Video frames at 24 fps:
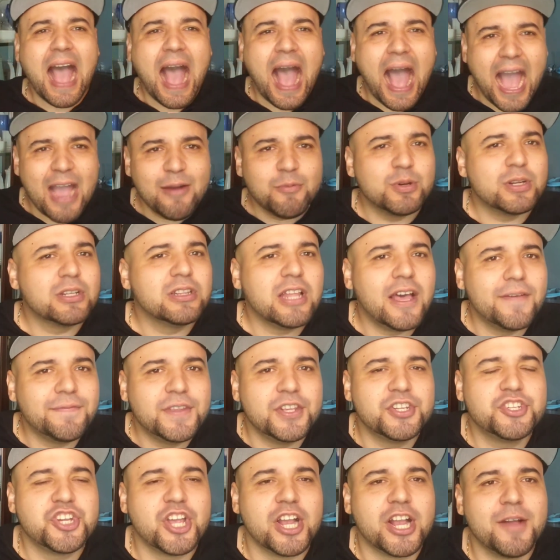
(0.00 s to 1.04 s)
I would love to
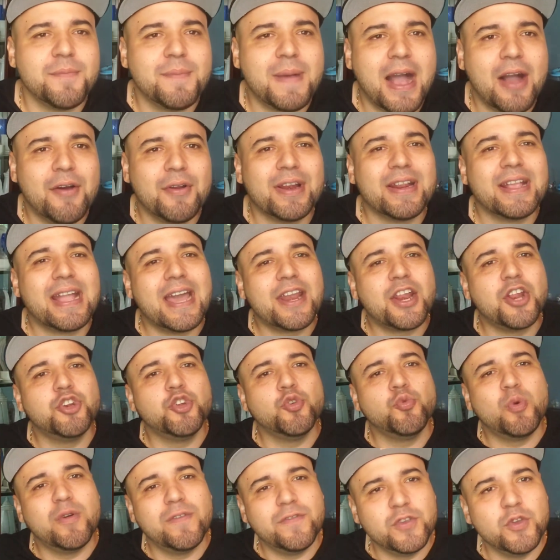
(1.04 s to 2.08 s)
check them out and kind of
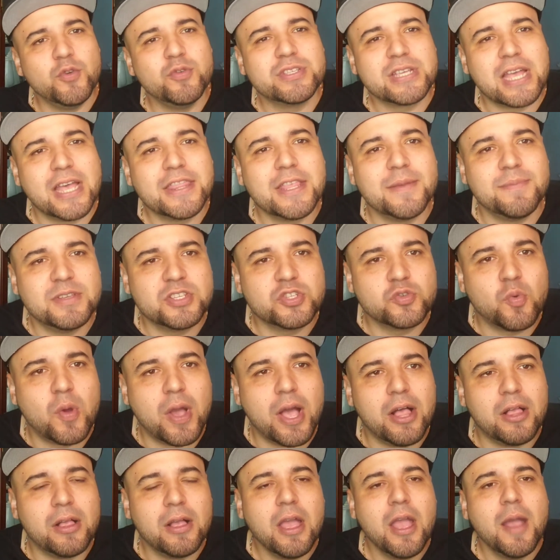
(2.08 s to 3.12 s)
do reviews on them as
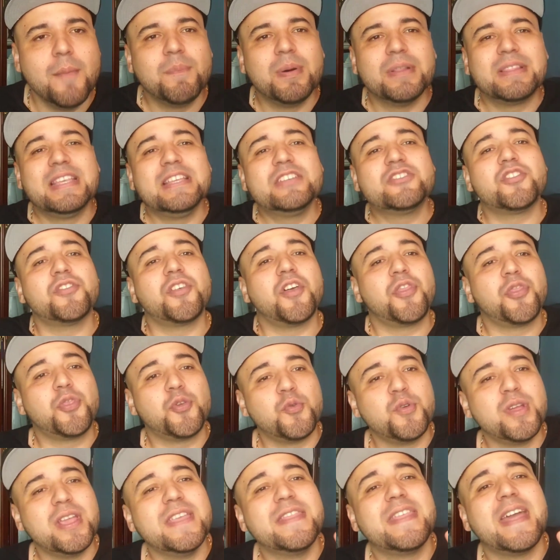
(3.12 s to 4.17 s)
well. But these are the
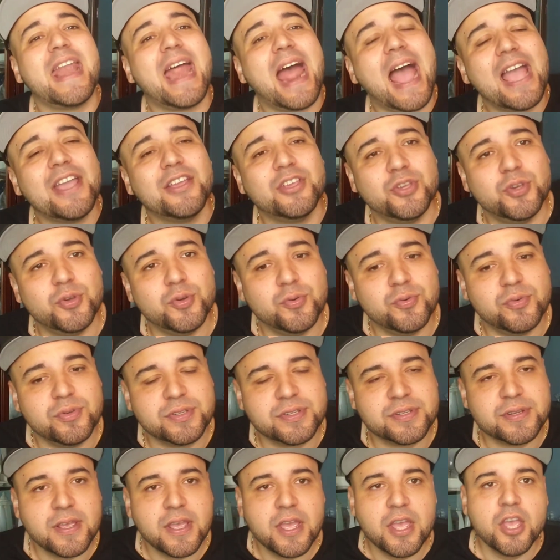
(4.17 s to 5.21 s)
3 that I
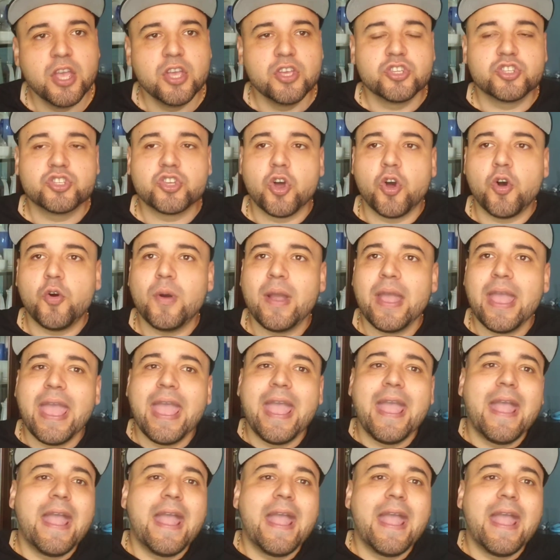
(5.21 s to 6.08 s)
use. So,